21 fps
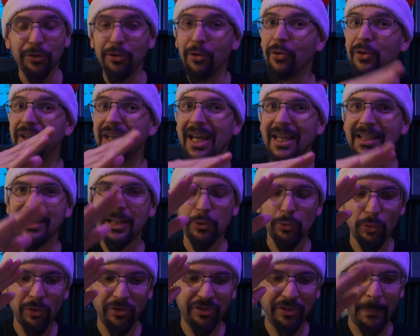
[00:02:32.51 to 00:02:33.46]
so yeah,
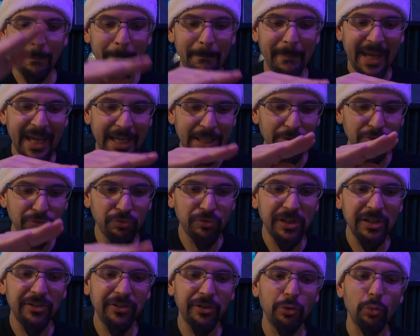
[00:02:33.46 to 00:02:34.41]
that was the main
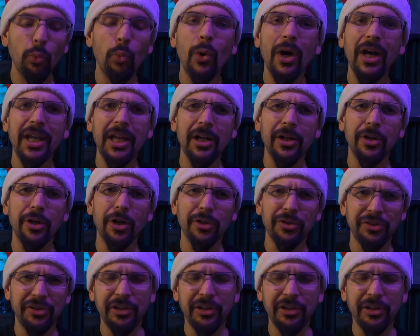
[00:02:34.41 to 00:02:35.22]
reason why I got